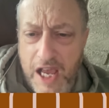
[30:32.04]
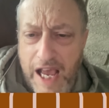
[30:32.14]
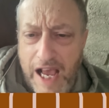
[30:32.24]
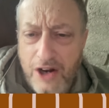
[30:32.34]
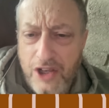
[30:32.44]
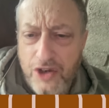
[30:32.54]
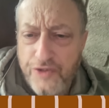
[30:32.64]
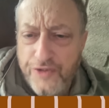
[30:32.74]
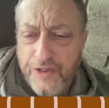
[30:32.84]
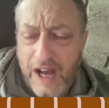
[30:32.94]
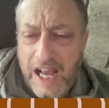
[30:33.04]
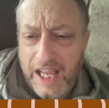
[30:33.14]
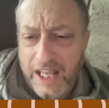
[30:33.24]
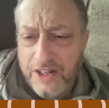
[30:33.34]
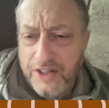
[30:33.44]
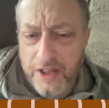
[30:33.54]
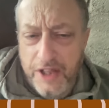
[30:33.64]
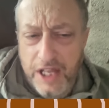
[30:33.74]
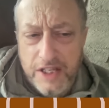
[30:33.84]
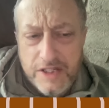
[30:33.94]
How do you find
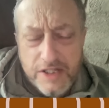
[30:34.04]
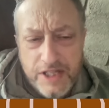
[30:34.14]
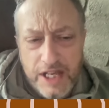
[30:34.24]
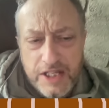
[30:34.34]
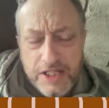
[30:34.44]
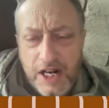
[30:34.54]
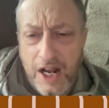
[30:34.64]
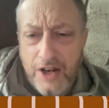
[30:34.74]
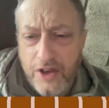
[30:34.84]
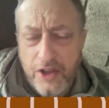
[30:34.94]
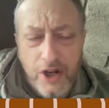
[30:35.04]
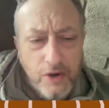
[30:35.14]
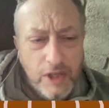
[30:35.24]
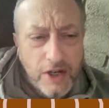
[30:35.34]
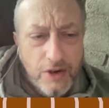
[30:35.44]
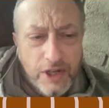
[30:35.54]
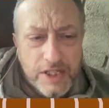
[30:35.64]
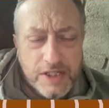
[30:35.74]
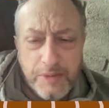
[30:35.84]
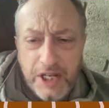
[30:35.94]
these things? And how do you, you know, like,
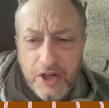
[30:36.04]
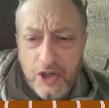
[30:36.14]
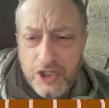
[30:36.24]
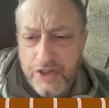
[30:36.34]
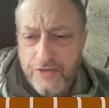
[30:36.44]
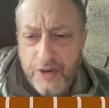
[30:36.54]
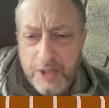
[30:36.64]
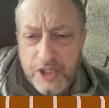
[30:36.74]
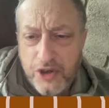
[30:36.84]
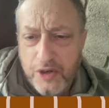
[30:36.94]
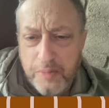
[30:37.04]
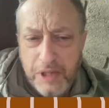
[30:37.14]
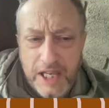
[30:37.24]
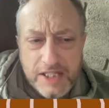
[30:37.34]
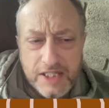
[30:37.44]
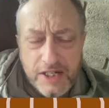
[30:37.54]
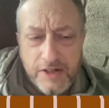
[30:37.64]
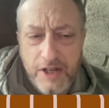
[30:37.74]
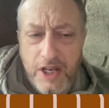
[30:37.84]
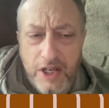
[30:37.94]
okay, somebody calls you from a certain place
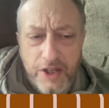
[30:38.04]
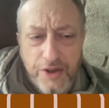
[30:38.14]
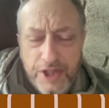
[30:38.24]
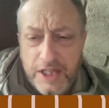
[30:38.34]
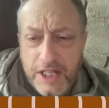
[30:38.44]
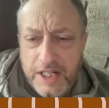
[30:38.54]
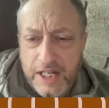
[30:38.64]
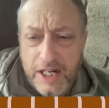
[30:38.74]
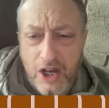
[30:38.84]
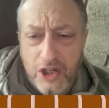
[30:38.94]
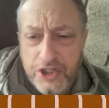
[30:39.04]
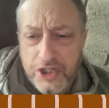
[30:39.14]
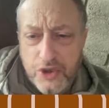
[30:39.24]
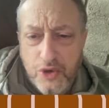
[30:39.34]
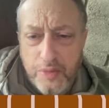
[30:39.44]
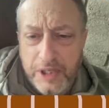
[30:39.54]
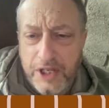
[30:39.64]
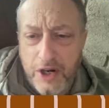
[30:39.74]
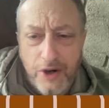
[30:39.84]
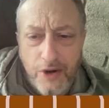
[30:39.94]
and you think the technology is cool, but
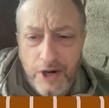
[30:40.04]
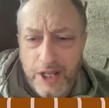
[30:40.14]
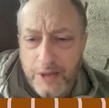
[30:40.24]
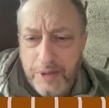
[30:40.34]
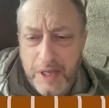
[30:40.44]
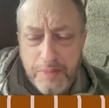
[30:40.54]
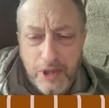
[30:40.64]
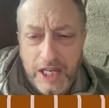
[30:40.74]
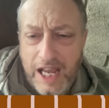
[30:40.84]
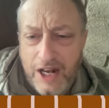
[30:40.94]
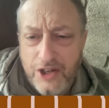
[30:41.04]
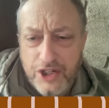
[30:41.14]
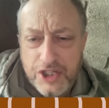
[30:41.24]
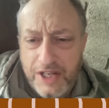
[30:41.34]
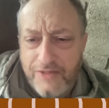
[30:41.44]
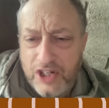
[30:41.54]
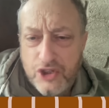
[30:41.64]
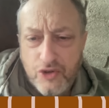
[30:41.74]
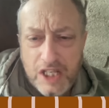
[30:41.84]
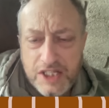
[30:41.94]
you don't know any of the people. Like, how do you just even
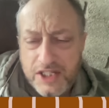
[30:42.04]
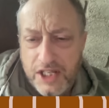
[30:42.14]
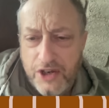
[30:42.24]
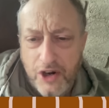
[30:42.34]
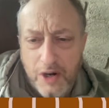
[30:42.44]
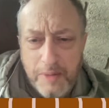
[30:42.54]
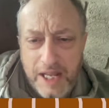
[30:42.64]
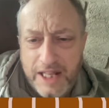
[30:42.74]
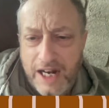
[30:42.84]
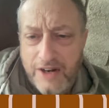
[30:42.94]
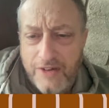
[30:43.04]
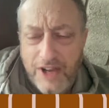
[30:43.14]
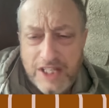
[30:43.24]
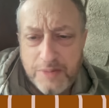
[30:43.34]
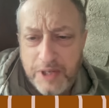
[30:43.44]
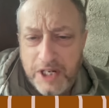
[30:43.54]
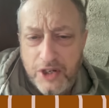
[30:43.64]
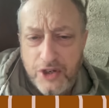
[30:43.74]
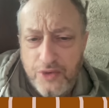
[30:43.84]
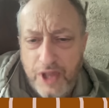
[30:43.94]
trust that you're going to make that investment
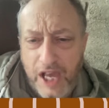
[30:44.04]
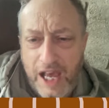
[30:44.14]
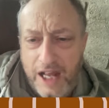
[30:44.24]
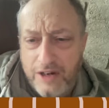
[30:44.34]
and do that?